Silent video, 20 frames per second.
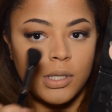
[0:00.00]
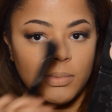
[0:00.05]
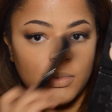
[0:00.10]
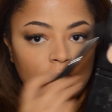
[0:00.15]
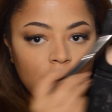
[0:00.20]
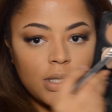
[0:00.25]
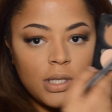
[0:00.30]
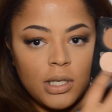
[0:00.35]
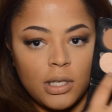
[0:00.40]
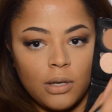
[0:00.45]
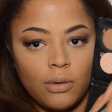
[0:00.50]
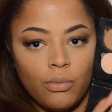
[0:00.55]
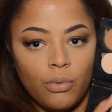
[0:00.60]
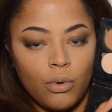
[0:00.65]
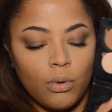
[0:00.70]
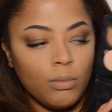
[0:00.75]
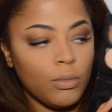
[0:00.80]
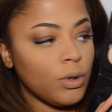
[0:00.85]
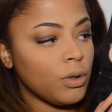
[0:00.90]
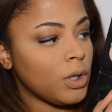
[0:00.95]
to be using the
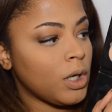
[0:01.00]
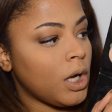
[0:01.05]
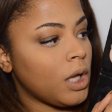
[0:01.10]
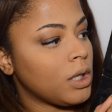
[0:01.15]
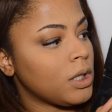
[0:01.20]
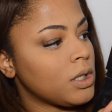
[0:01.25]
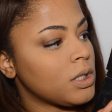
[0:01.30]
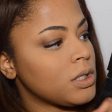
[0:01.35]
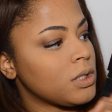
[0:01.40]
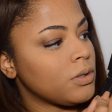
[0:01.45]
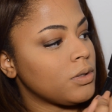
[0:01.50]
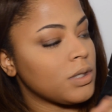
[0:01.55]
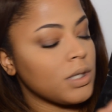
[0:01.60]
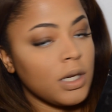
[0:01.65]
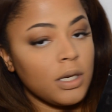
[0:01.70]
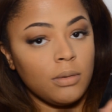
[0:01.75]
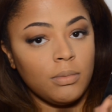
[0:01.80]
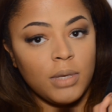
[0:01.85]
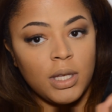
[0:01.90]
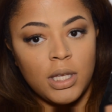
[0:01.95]
warmer colors, so it's
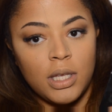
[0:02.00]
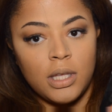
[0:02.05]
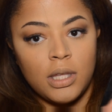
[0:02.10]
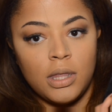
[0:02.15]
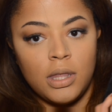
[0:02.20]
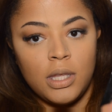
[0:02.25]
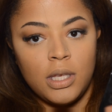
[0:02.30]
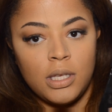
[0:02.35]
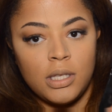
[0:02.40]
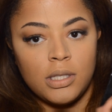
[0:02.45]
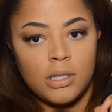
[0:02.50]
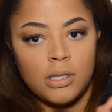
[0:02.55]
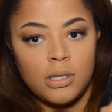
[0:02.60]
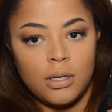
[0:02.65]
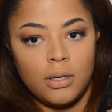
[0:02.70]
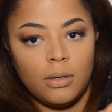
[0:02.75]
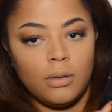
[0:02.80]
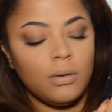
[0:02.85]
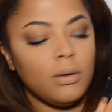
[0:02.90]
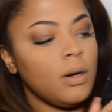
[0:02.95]
going to be these
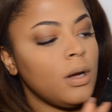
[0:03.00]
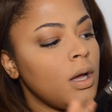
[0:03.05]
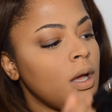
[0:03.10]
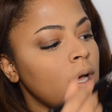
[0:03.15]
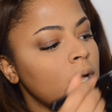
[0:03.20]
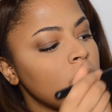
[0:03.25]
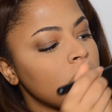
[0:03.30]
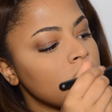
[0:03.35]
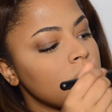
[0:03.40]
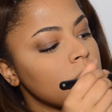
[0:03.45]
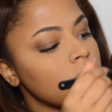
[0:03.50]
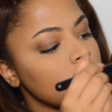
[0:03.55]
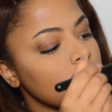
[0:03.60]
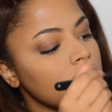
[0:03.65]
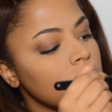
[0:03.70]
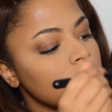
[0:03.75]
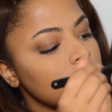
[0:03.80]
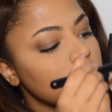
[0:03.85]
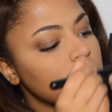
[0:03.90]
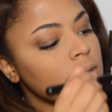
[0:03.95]
two. I'm just
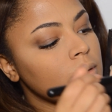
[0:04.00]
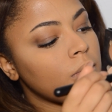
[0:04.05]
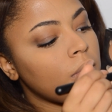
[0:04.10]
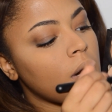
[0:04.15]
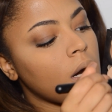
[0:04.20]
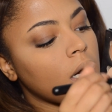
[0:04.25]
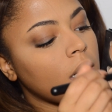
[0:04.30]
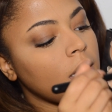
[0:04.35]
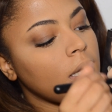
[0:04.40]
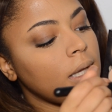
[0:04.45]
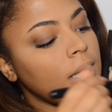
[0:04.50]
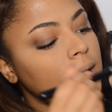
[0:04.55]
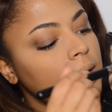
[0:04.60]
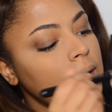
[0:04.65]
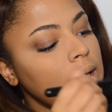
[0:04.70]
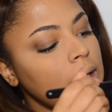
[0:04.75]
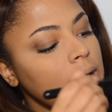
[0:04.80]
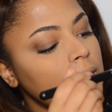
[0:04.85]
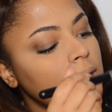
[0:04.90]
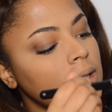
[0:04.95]
going to swirl it
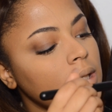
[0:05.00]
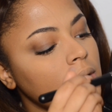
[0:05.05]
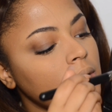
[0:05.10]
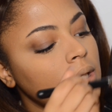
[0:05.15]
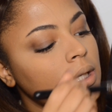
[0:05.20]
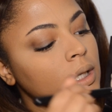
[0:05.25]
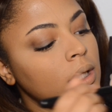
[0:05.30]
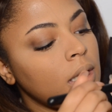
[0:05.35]
in.